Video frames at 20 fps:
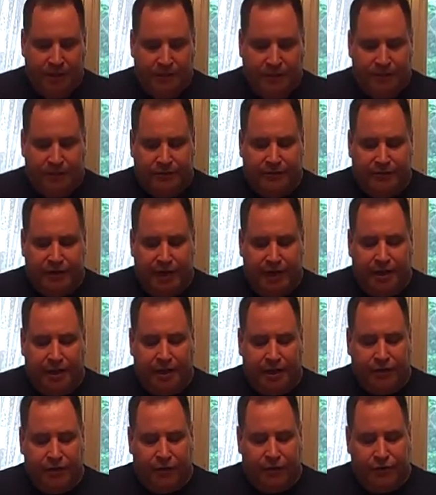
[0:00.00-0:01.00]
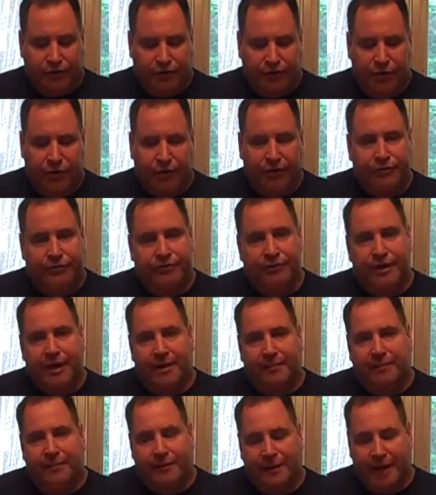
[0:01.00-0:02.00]
The second cornerstone is
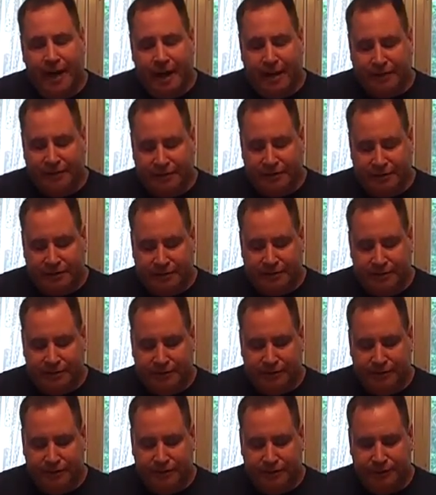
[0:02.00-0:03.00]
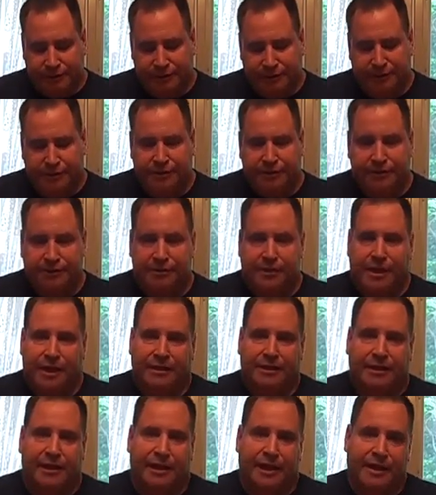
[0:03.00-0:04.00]
depth analysis, which this is
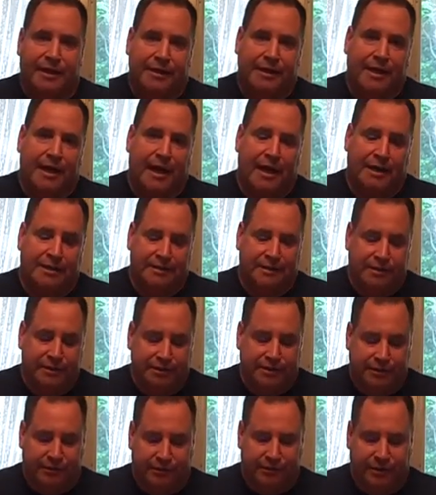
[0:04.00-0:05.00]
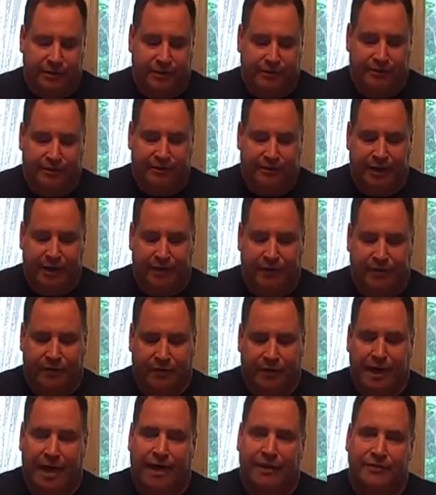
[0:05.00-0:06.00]
like the unconscious or the
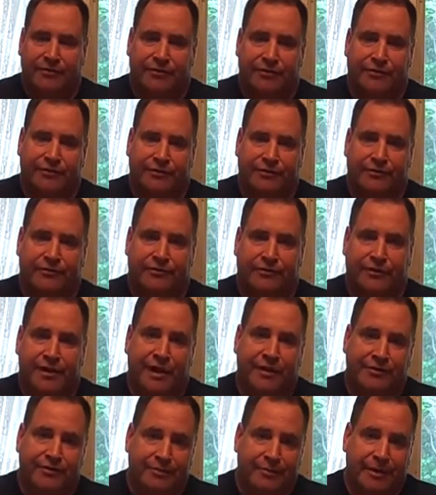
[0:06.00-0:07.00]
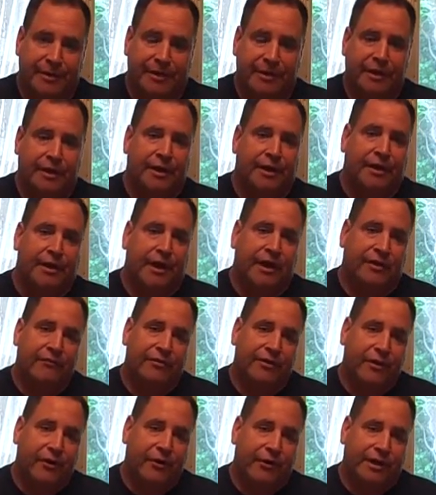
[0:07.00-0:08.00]
psychoanalysis assessment
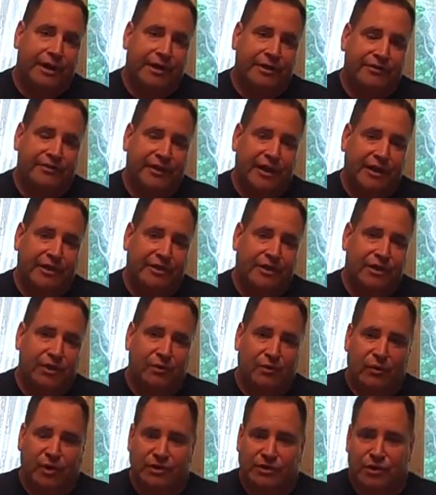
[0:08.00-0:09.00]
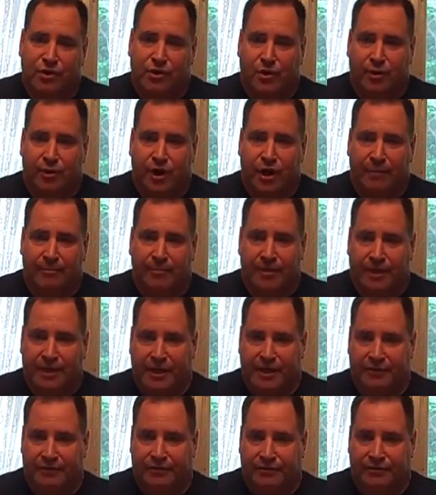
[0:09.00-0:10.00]
of the organization, what's going on
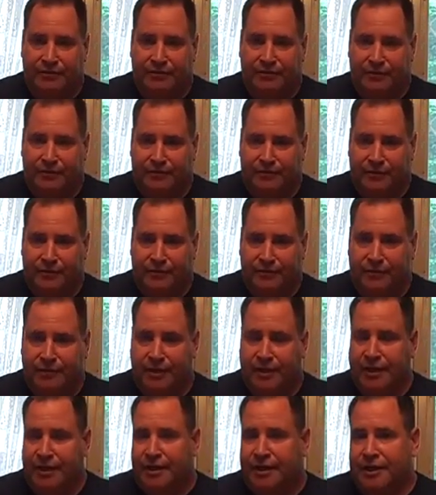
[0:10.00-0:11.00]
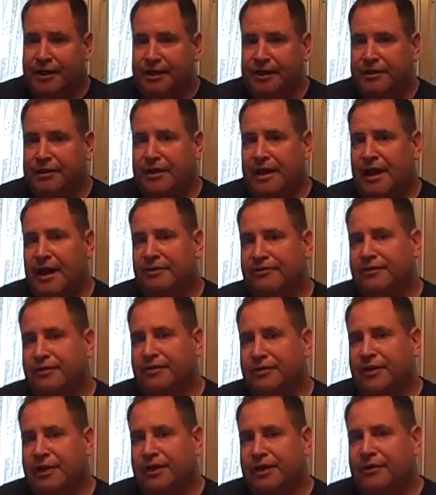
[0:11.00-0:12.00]
beneath the surface. As
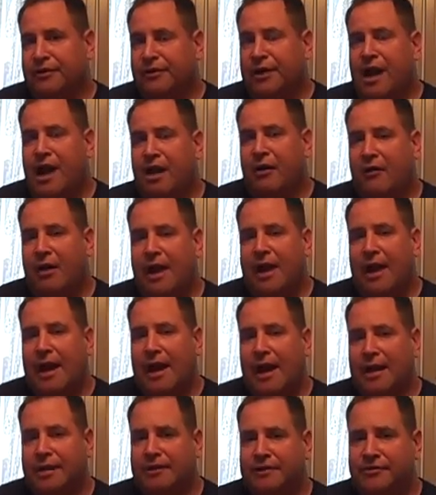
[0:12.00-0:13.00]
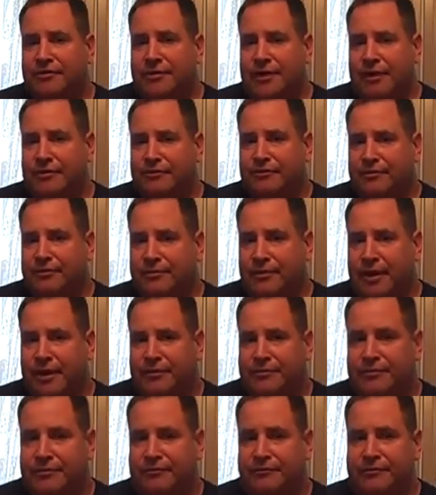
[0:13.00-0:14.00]
a leader, how I act, does that
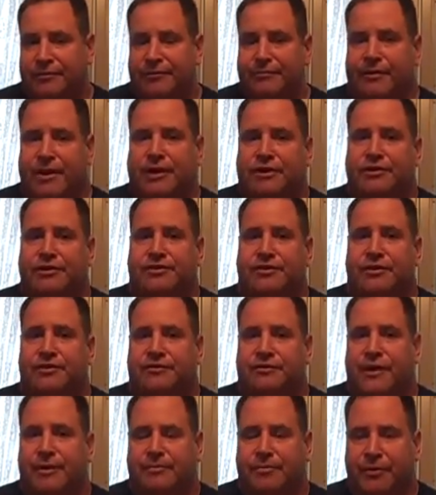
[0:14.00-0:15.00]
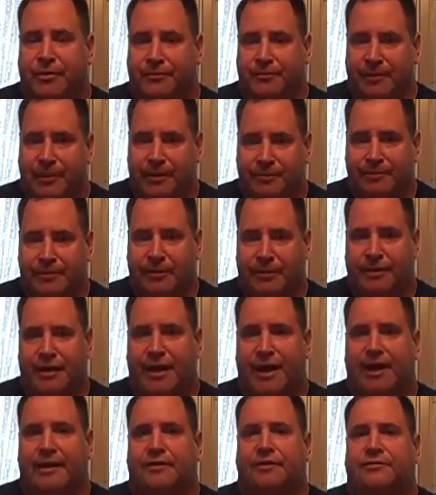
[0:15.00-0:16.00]
suppress information? Does that put people
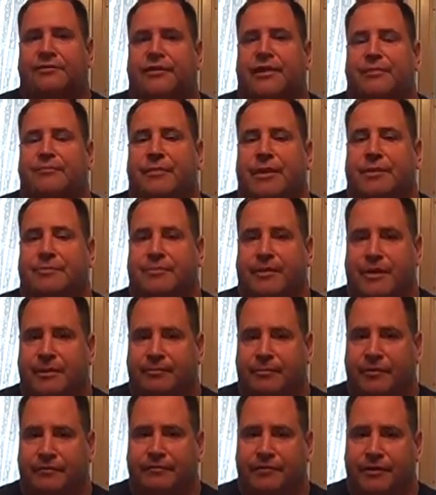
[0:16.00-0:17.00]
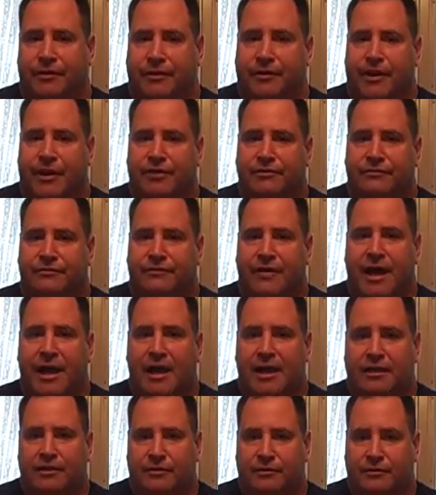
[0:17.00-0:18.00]
down? Does that make people feel less
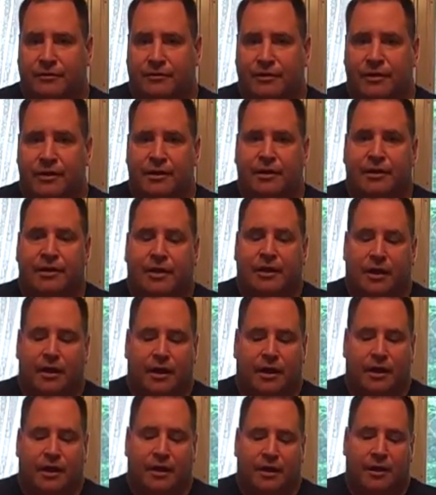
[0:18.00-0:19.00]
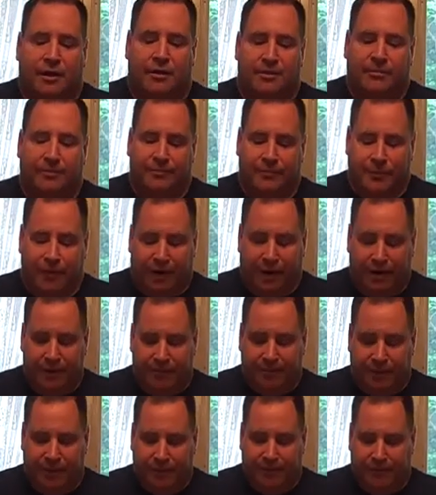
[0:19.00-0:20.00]
valued?
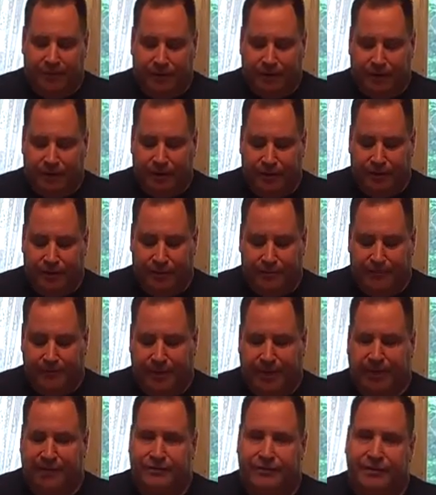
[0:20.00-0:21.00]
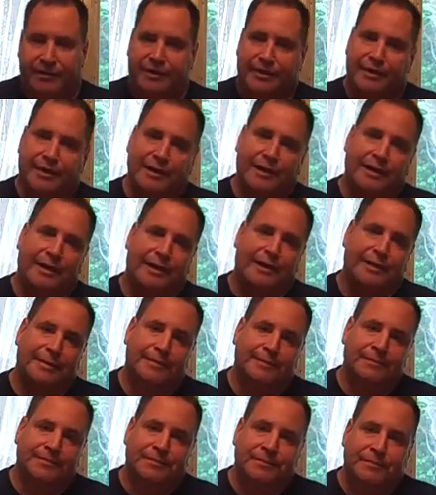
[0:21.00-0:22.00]
Are people basically
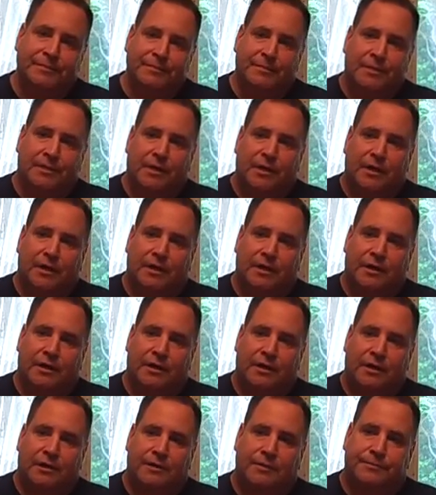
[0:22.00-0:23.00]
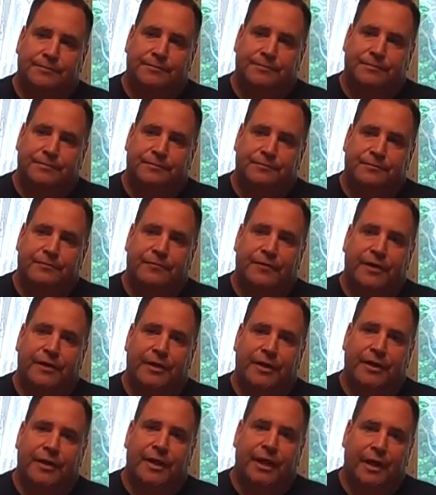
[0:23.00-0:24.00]

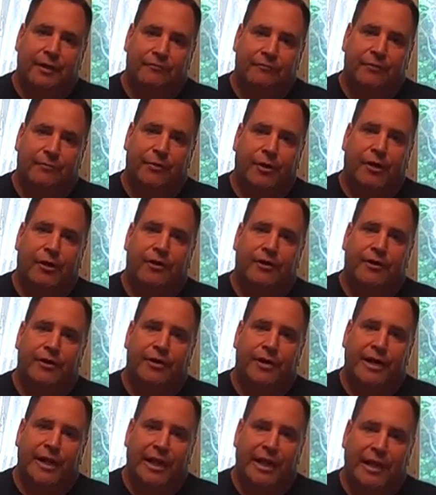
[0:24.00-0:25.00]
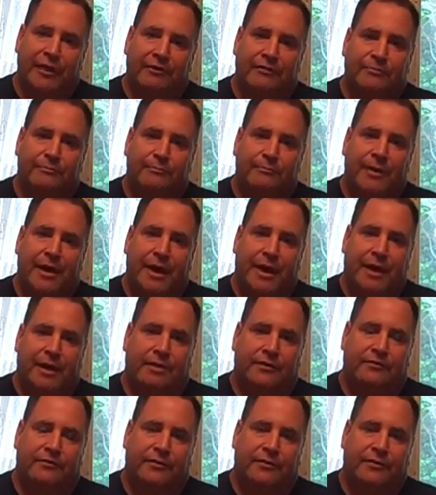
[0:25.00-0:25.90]
feeling comfortable? Are their needs met?